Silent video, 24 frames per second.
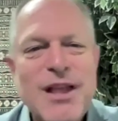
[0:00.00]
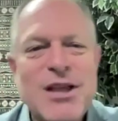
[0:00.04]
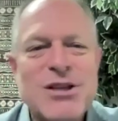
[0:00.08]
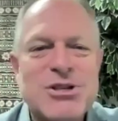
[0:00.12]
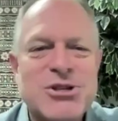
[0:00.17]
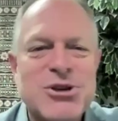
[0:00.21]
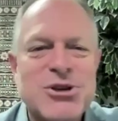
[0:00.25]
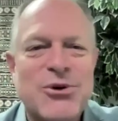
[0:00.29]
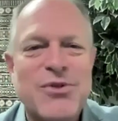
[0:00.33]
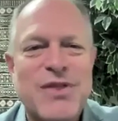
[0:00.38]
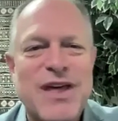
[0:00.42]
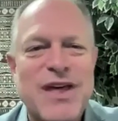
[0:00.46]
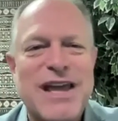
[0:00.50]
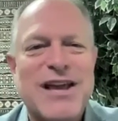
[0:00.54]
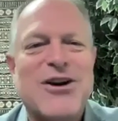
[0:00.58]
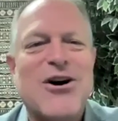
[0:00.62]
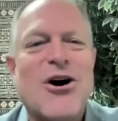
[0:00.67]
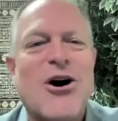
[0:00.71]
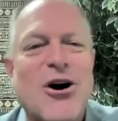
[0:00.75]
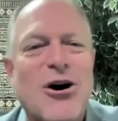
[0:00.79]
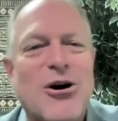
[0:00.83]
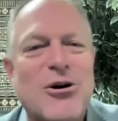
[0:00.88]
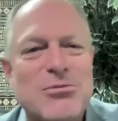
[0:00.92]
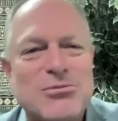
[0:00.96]
So they
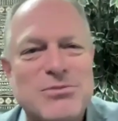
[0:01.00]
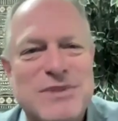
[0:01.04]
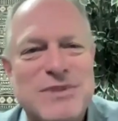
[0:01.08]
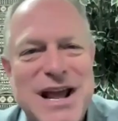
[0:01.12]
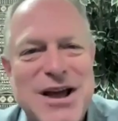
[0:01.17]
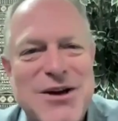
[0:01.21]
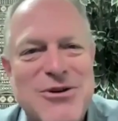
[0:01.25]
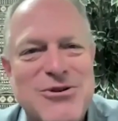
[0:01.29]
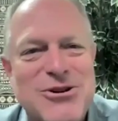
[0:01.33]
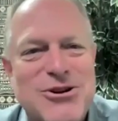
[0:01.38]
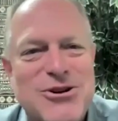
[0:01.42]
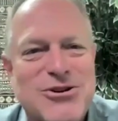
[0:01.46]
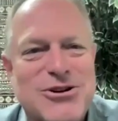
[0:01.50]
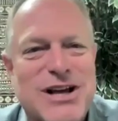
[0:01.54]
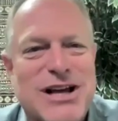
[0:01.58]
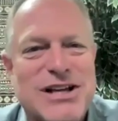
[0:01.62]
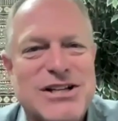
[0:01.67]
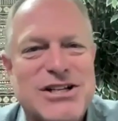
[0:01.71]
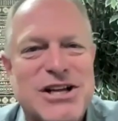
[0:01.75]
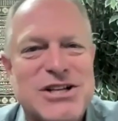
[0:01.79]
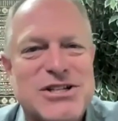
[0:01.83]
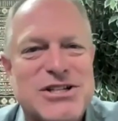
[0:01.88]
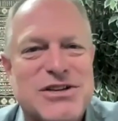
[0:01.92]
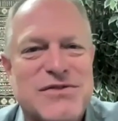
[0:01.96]
calm down your
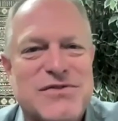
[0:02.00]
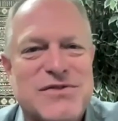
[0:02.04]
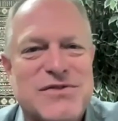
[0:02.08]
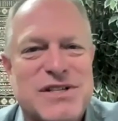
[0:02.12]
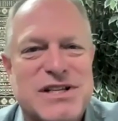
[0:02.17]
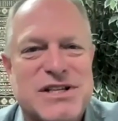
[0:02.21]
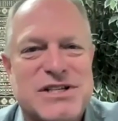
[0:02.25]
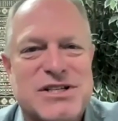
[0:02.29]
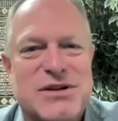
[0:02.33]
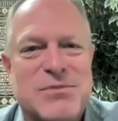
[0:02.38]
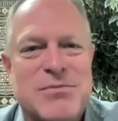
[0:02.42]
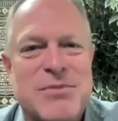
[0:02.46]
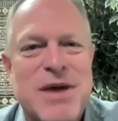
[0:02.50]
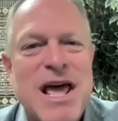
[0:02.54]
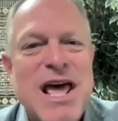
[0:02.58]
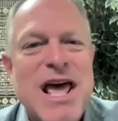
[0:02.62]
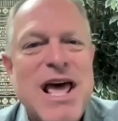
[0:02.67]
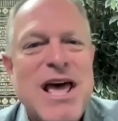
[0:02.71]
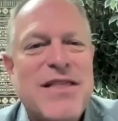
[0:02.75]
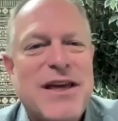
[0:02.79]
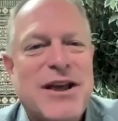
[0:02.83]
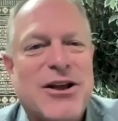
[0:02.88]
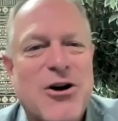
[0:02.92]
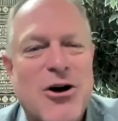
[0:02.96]
digestive system.
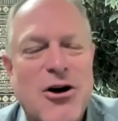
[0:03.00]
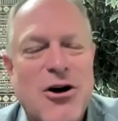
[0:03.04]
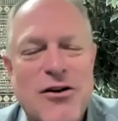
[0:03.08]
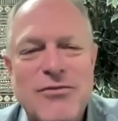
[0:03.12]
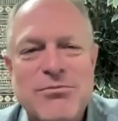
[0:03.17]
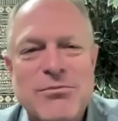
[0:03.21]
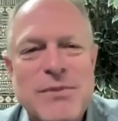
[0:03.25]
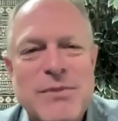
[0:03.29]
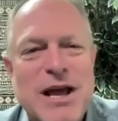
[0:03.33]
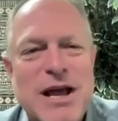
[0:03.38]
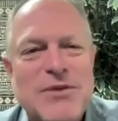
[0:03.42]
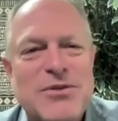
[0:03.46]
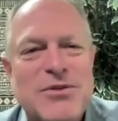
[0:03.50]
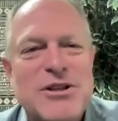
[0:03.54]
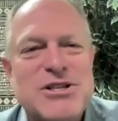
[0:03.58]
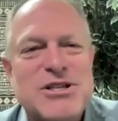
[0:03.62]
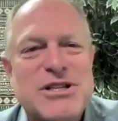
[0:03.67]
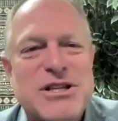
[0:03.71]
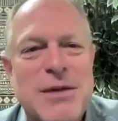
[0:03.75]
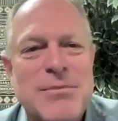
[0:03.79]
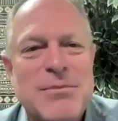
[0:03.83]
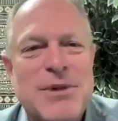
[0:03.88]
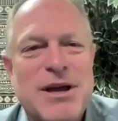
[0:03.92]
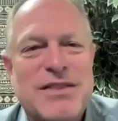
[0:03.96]
They calm down the
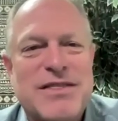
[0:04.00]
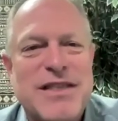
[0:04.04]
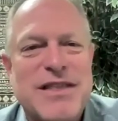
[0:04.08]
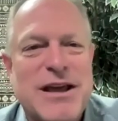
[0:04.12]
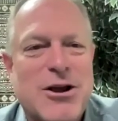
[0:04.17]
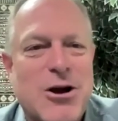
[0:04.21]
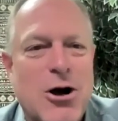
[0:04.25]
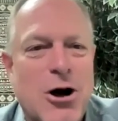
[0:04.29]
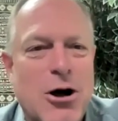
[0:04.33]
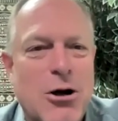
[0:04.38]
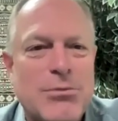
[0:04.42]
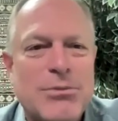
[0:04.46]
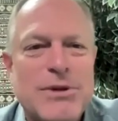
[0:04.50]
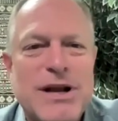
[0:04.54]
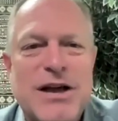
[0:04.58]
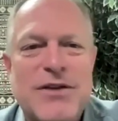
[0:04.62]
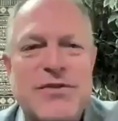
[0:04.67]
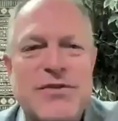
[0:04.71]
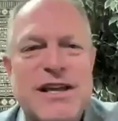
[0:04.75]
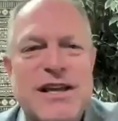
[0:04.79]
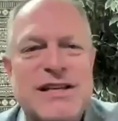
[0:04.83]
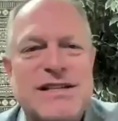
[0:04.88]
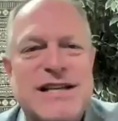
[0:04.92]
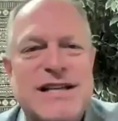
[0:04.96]
stomach. They calm down
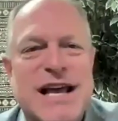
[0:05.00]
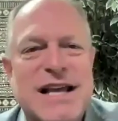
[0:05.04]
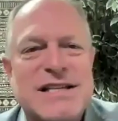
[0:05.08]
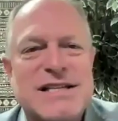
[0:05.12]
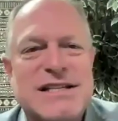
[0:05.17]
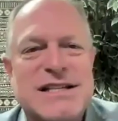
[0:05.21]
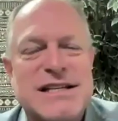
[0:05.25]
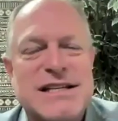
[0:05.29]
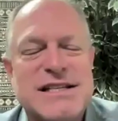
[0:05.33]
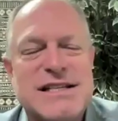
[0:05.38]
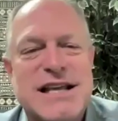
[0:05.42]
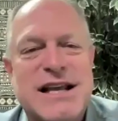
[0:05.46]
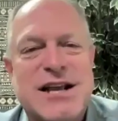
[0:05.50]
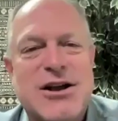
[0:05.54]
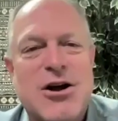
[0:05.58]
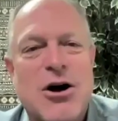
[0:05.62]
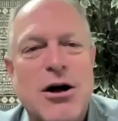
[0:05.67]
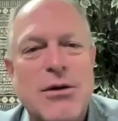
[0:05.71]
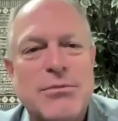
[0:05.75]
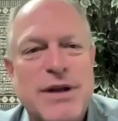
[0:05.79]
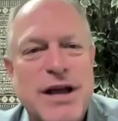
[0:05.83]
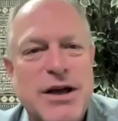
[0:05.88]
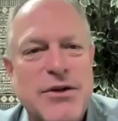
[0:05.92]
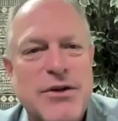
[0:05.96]
the intestines. They
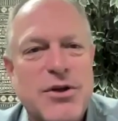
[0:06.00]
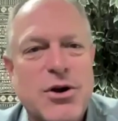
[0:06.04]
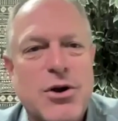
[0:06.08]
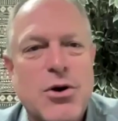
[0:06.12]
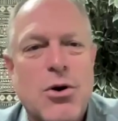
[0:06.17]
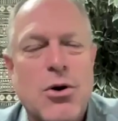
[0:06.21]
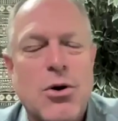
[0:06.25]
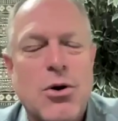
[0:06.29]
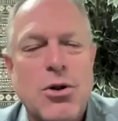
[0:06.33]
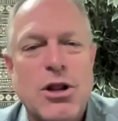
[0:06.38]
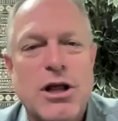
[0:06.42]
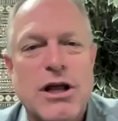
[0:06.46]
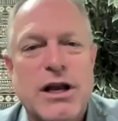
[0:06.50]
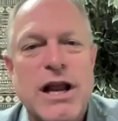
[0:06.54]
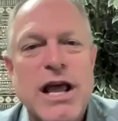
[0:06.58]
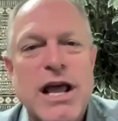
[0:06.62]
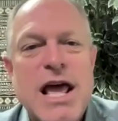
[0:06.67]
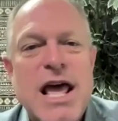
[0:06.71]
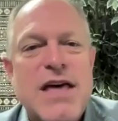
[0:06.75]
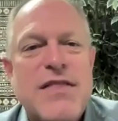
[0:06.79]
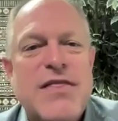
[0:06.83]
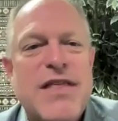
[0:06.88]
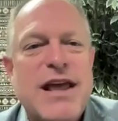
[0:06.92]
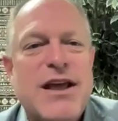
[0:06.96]
calm down the colon.
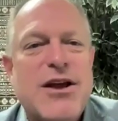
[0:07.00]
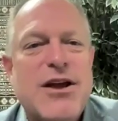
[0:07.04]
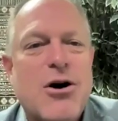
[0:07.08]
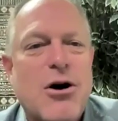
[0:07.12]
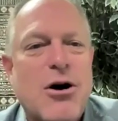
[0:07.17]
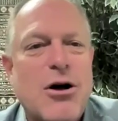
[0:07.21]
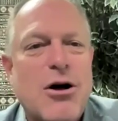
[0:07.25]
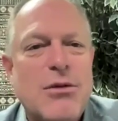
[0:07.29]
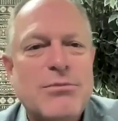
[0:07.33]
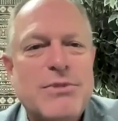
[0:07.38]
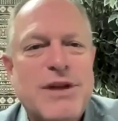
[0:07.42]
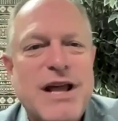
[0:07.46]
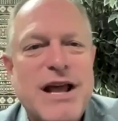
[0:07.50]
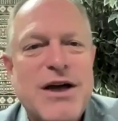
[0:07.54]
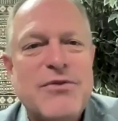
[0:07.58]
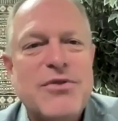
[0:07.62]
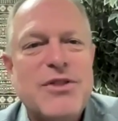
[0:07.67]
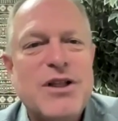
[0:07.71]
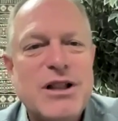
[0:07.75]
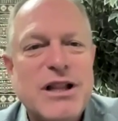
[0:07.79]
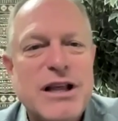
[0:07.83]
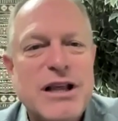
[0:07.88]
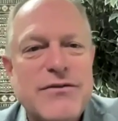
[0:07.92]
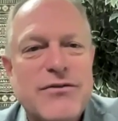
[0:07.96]
They calm down
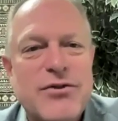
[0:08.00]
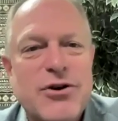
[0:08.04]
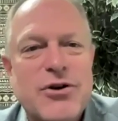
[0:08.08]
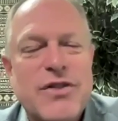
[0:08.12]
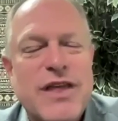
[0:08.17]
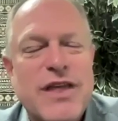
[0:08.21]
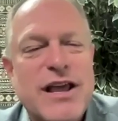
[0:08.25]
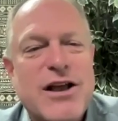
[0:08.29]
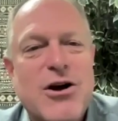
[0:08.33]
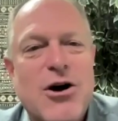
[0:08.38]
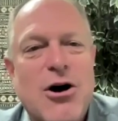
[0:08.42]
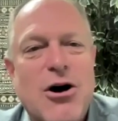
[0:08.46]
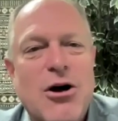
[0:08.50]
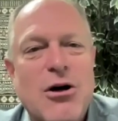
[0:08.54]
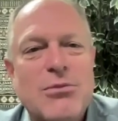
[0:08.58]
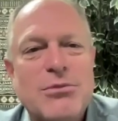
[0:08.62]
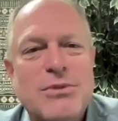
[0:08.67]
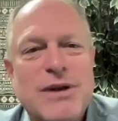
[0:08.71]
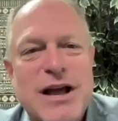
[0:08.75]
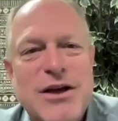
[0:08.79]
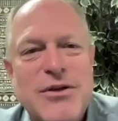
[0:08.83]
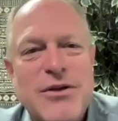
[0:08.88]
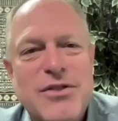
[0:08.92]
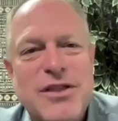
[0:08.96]
the liver. They calm
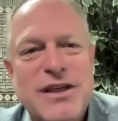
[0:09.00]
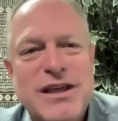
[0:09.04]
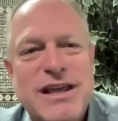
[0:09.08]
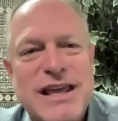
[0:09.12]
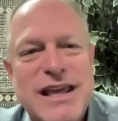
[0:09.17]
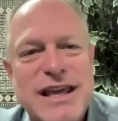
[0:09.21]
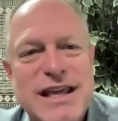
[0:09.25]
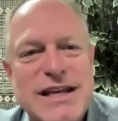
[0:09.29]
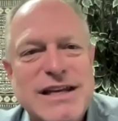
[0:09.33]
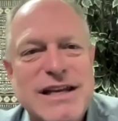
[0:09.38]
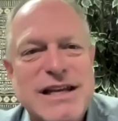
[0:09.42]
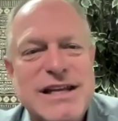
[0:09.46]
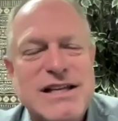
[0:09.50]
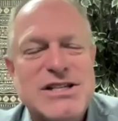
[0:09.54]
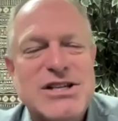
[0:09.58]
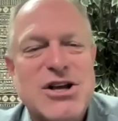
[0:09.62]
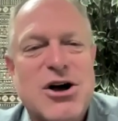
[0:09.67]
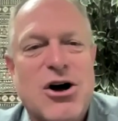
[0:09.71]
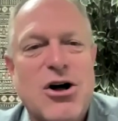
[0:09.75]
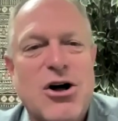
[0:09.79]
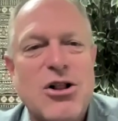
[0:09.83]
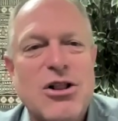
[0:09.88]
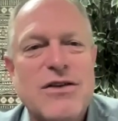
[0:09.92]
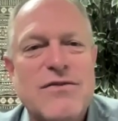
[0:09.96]
down the kidneys.
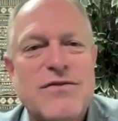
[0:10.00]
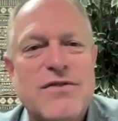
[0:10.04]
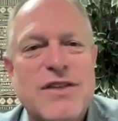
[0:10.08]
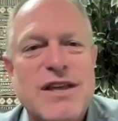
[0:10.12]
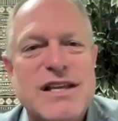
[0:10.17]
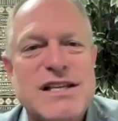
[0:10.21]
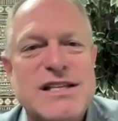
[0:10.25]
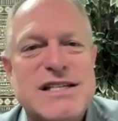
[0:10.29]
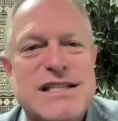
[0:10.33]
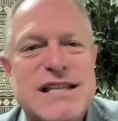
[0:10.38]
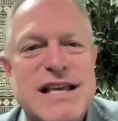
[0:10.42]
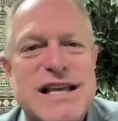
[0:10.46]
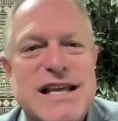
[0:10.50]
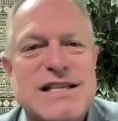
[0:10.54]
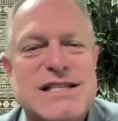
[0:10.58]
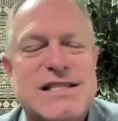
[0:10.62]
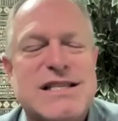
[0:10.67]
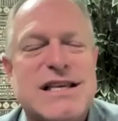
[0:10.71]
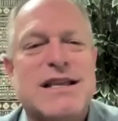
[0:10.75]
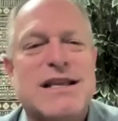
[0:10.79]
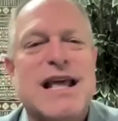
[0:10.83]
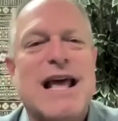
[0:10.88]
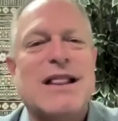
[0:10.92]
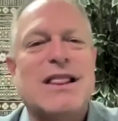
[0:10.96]
All of these things
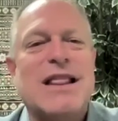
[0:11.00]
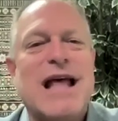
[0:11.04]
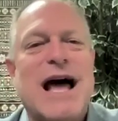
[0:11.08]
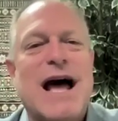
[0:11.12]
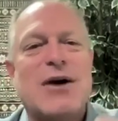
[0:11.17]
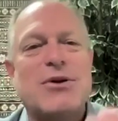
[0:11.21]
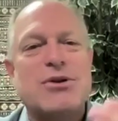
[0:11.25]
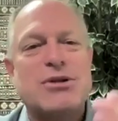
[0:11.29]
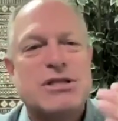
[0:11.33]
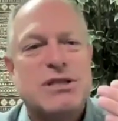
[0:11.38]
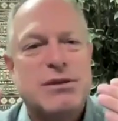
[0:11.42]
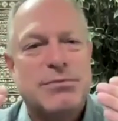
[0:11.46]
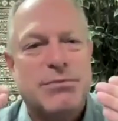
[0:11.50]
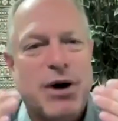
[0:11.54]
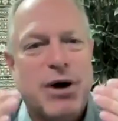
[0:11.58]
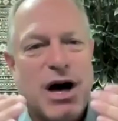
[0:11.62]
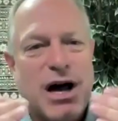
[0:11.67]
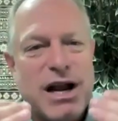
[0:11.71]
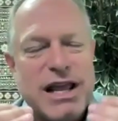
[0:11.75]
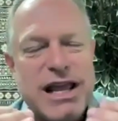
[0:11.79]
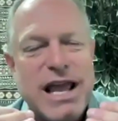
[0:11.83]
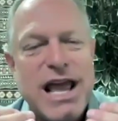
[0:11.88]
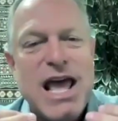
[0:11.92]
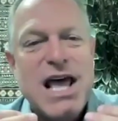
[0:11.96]
that allows the
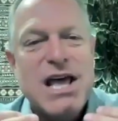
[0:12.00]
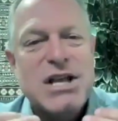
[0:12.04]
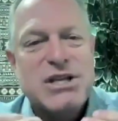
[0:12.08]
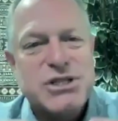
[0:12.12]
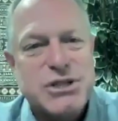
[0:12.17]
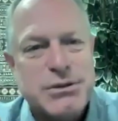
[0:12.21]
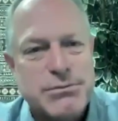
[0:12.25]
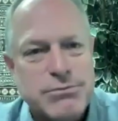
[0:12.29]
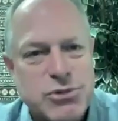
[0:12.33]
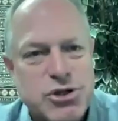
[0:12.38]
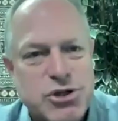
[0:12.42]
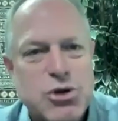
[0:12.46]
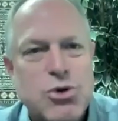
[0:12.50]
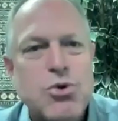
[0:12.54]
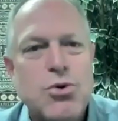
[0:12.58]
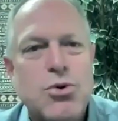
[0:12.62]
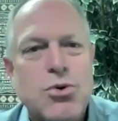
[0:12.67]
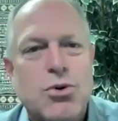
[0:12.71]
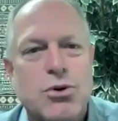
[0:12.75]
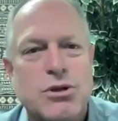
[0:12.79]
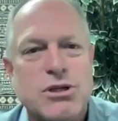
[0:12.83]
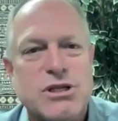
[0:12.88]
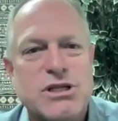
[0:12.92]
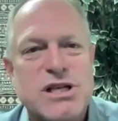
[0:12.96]
body some
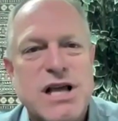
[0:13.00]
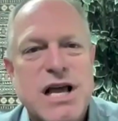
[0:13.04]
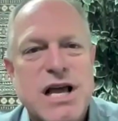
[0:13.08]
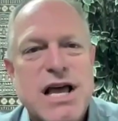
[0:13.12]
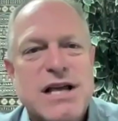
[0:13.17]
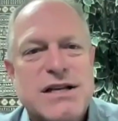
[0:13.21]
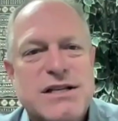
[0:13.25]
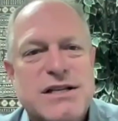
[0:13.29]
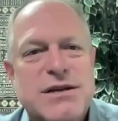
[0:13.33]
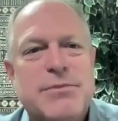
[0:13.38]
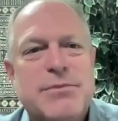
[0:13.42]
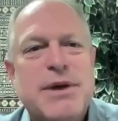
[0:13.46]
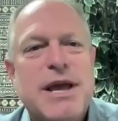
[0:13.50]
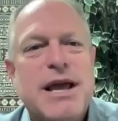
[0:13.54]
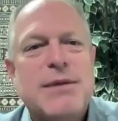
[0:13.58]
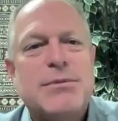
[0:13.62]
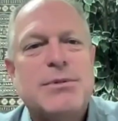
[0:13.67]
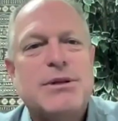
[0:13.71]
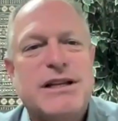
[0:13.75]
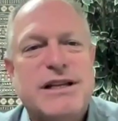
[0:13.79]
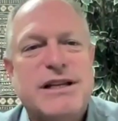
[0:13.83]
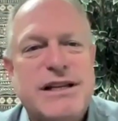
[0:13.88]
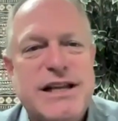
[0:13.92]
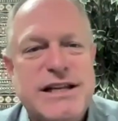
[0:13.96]
tools to be
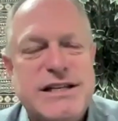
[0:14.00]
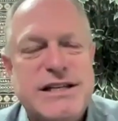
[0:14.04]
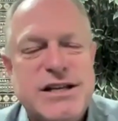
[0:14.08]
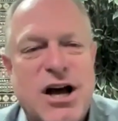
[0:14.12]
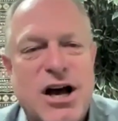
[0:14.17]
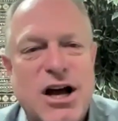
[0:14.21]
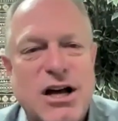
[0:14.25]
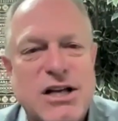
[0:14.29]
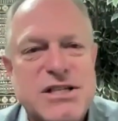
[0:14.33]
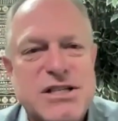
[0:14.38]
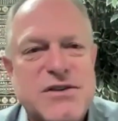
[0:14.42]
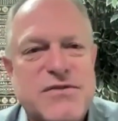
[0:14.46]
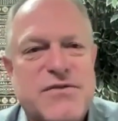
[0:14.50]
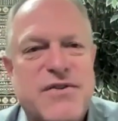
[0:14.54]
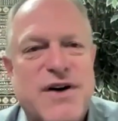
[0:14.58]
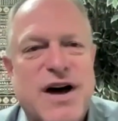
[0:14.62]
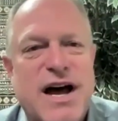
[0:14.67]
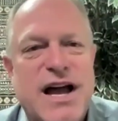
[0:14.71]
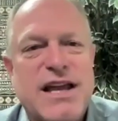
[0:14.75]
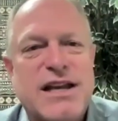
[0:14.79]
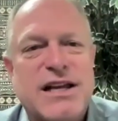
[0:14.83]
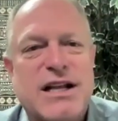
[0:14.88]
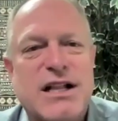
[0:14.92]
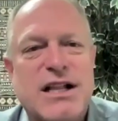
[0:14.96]
able to detoxify and